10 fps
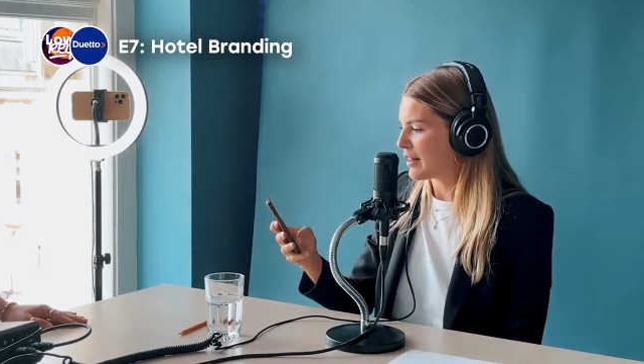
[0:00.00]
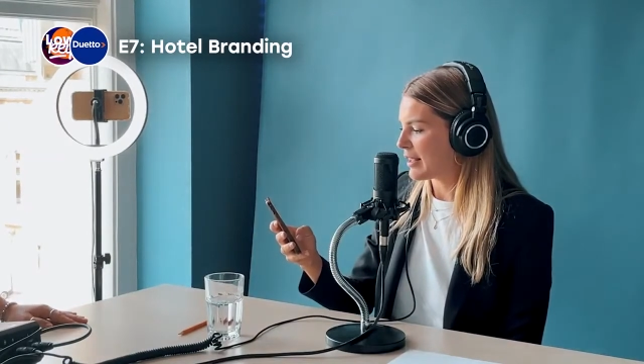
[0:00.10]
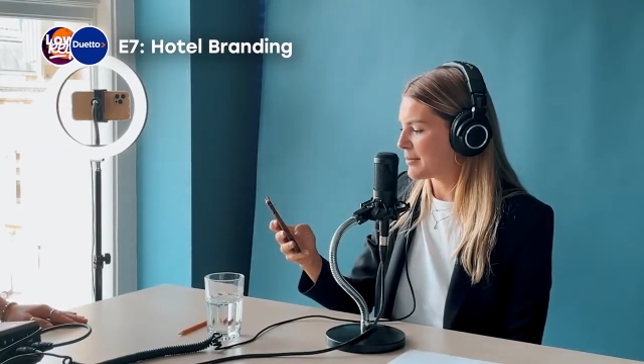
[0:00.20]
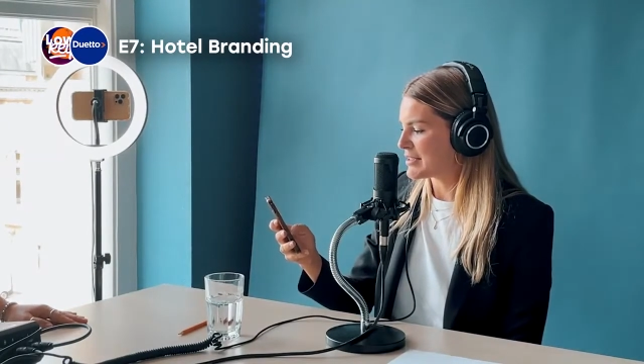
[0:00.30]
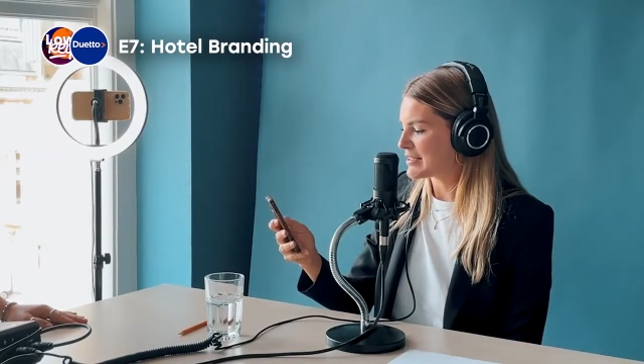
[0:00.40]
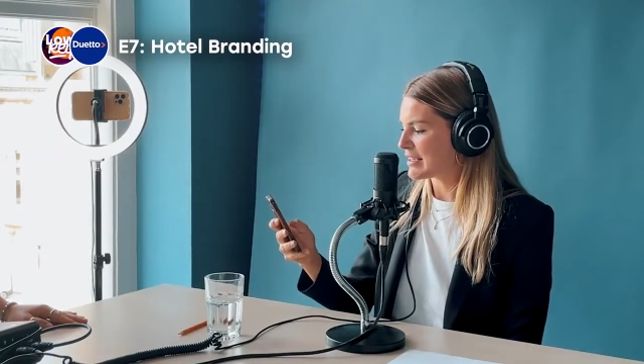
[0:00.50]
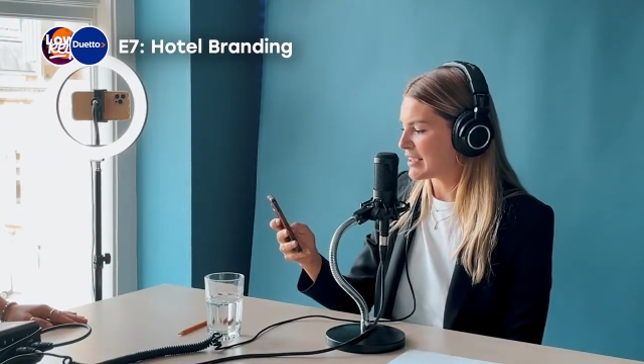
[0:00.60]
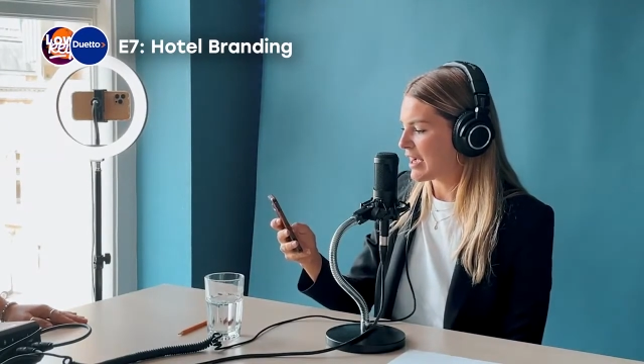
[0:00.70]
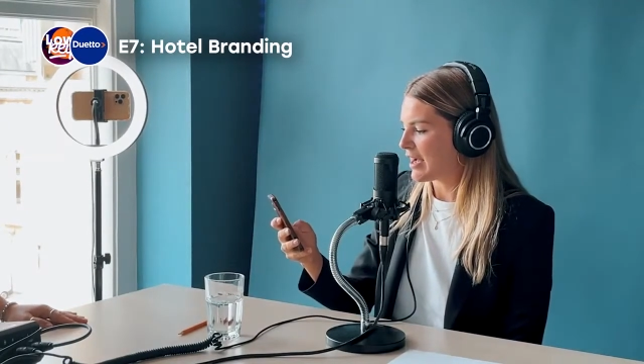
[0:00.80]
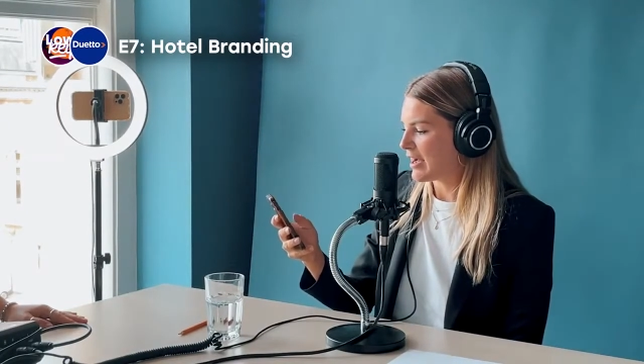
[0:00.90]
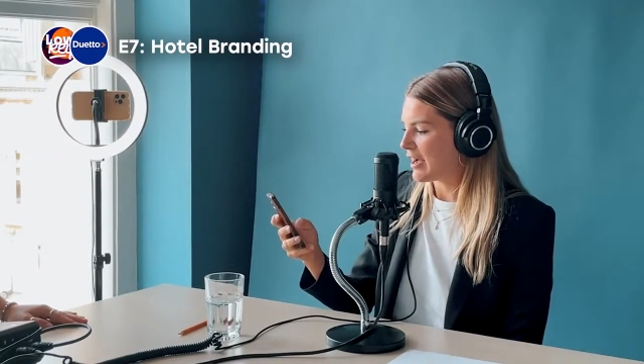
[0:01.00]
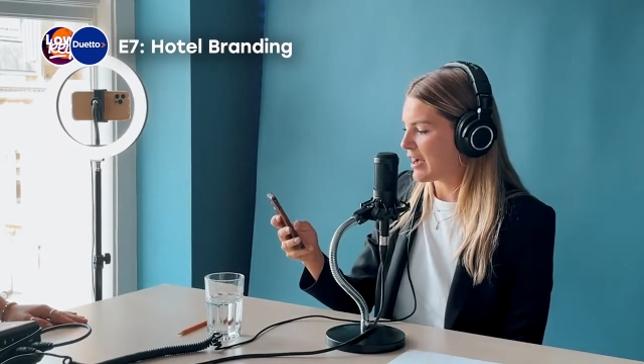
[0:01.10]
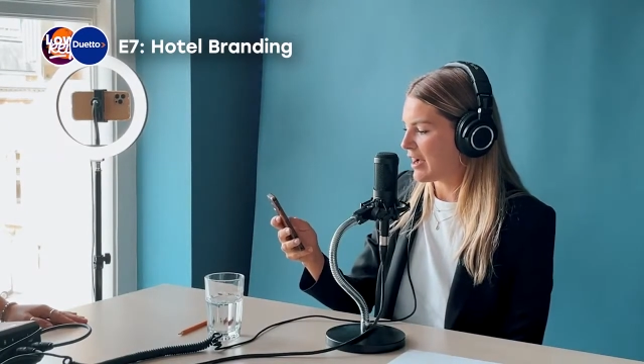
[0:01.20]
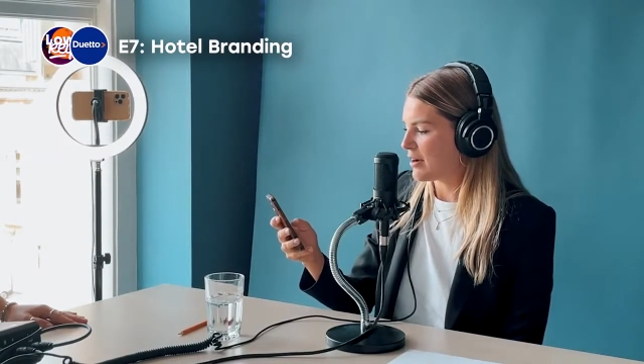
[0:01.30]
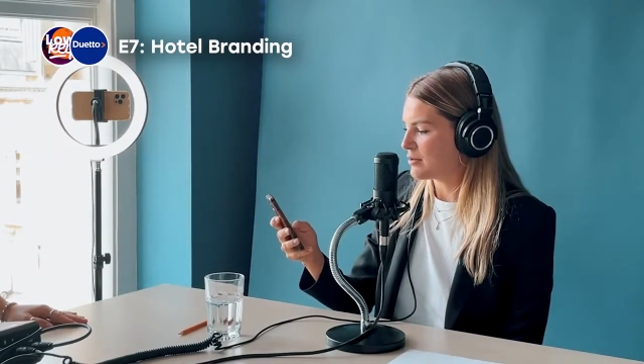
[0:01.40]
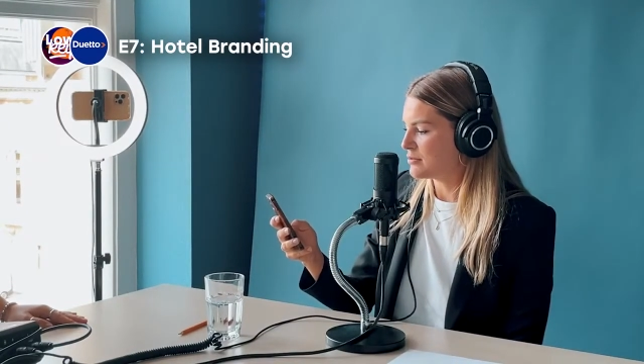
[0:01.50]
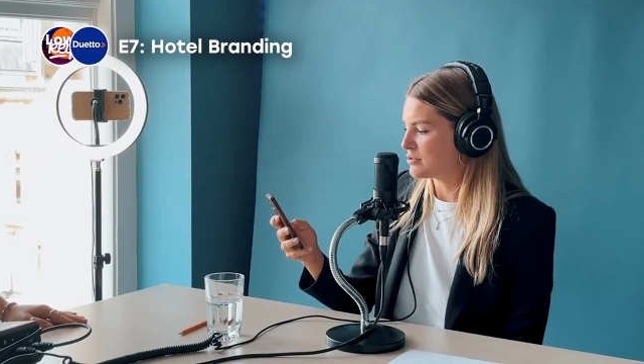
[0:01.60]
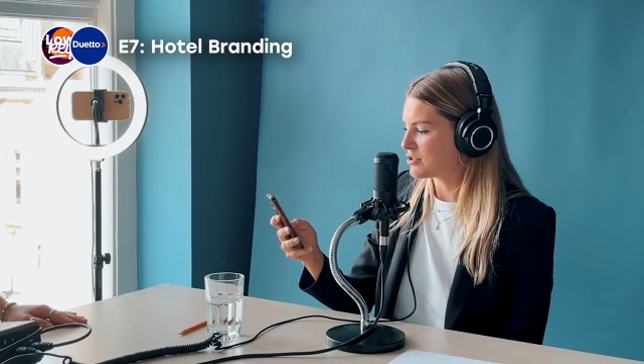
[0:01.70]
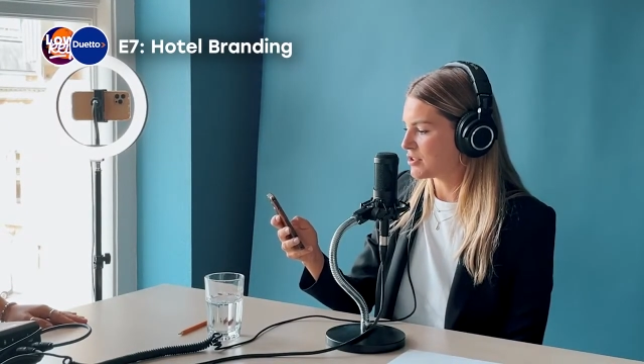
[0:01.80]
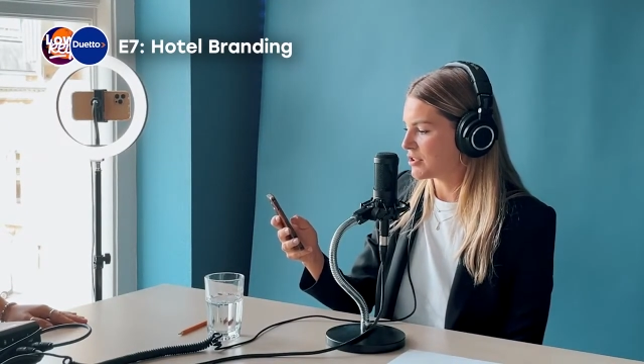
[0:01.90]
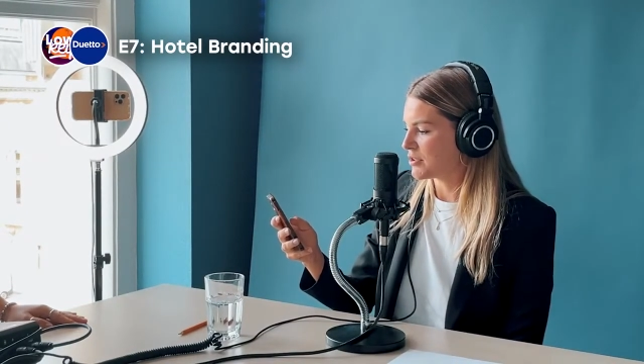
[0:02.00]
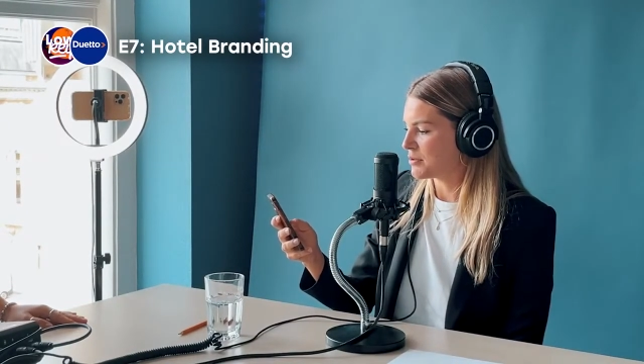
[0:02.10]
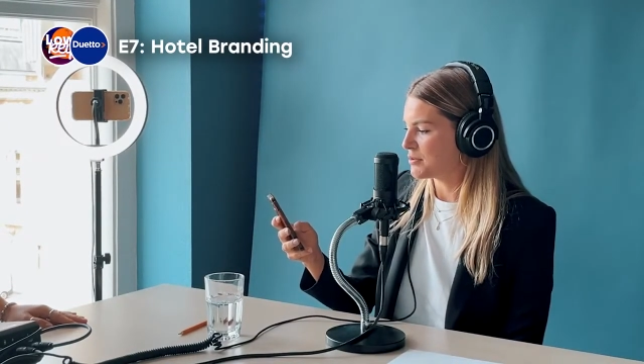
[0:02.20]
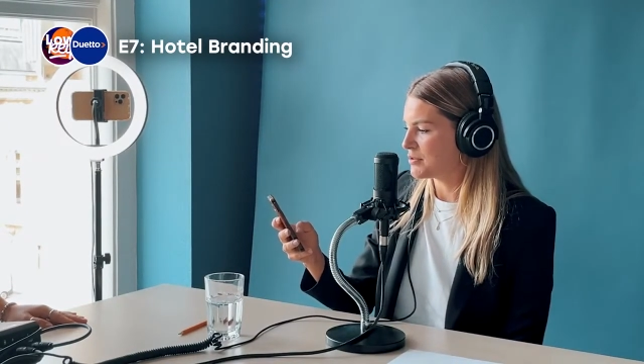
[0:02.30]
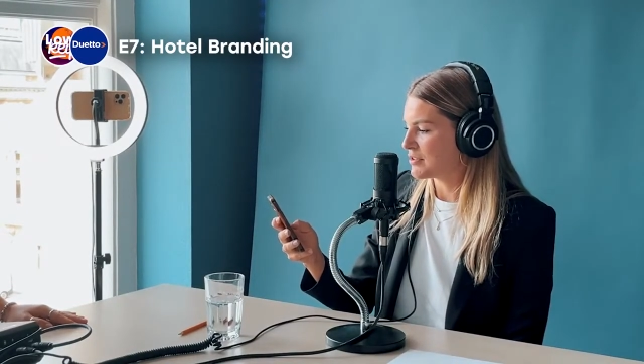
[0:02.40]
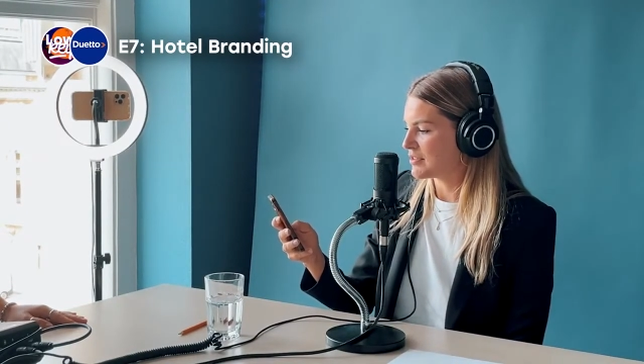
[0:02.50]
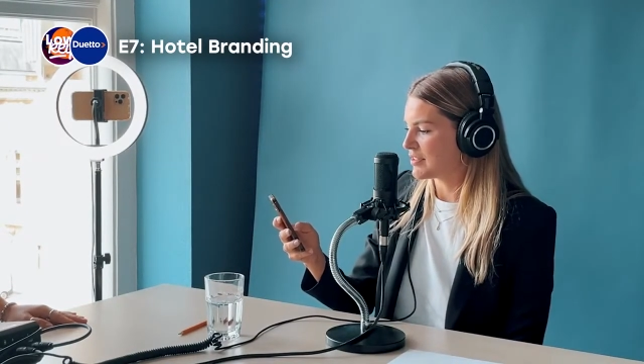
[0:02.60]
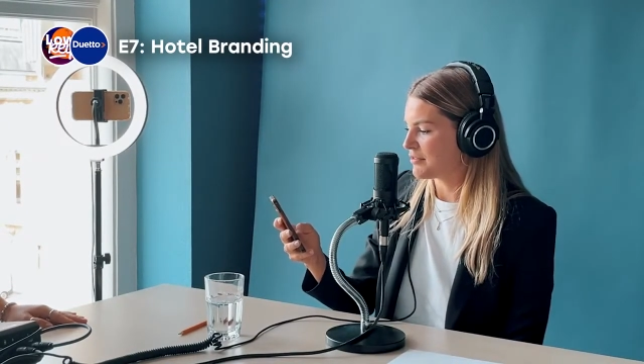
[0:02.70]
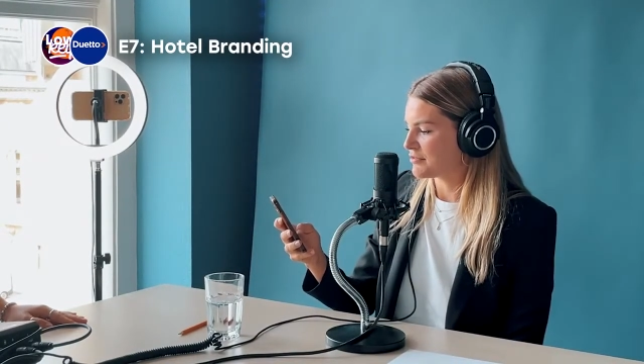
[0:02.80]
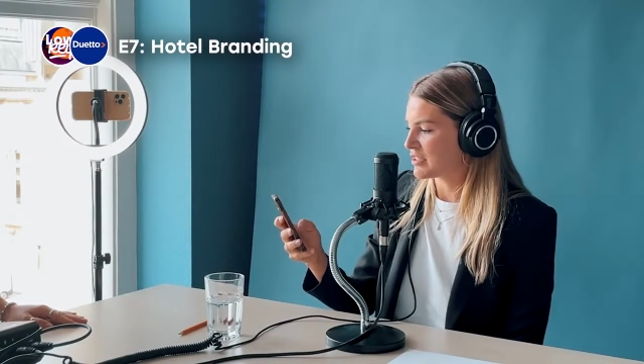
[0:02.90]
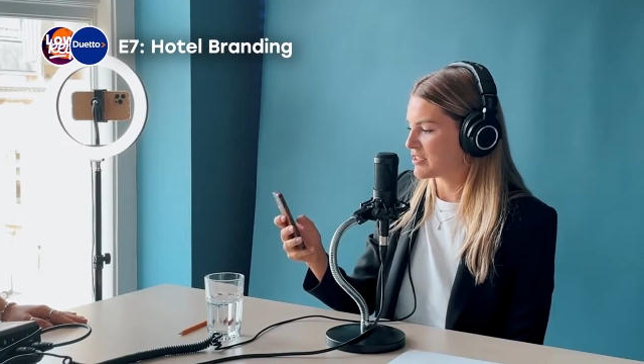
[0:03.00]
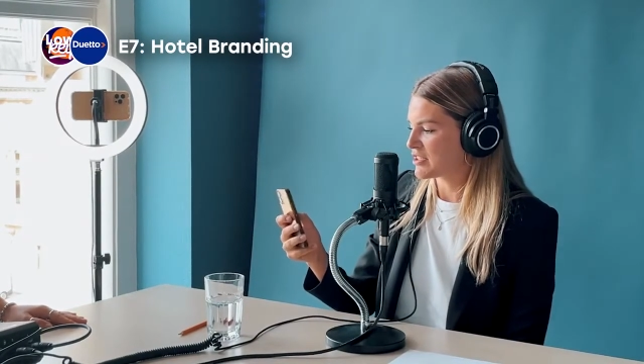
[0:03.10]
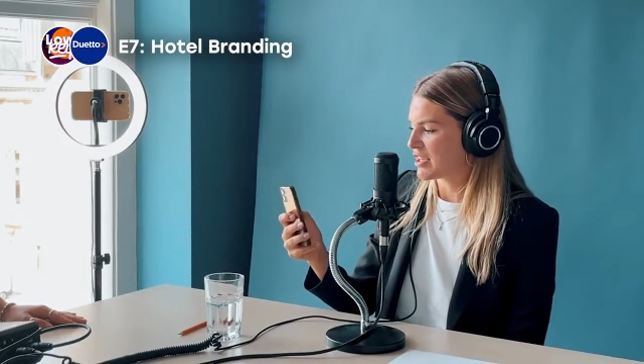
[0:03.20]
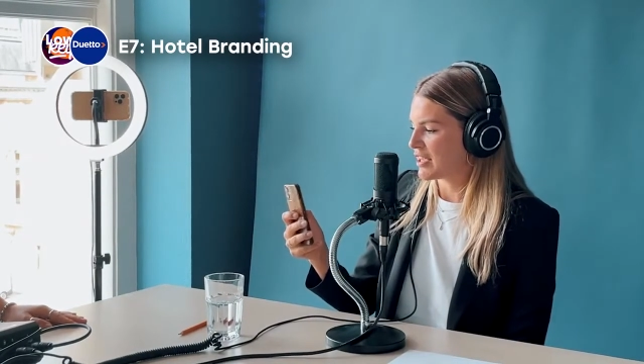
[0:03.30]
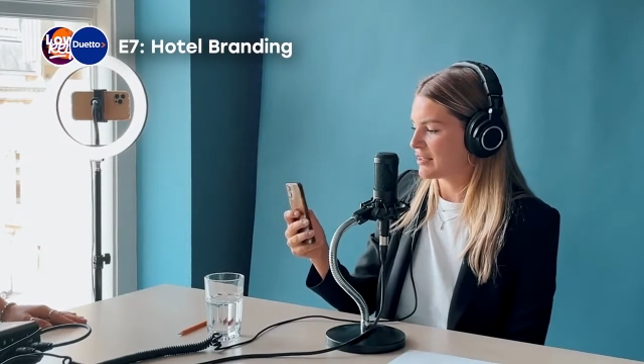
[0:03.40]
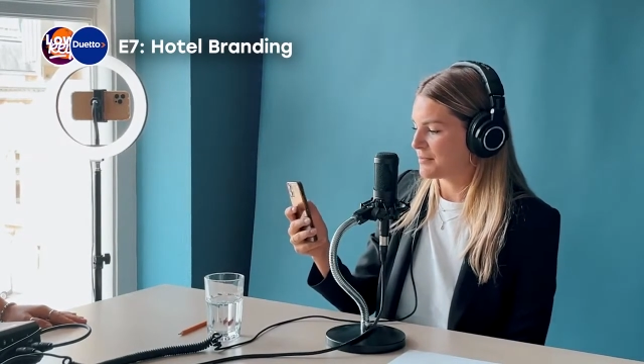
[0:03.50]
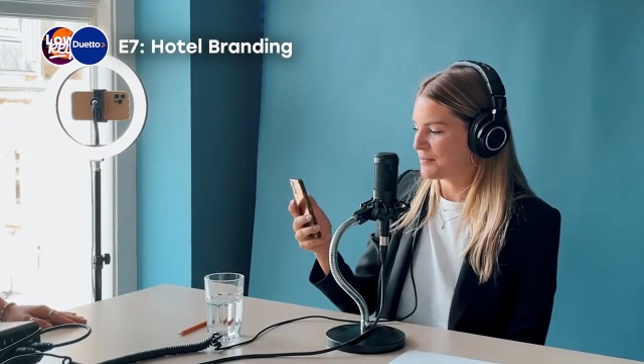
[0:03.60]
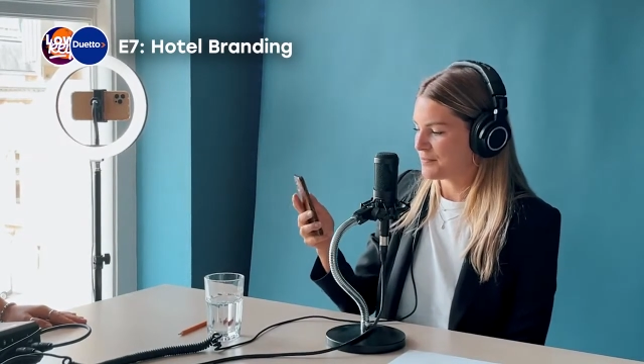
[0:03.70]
let me see, how do you differentiate?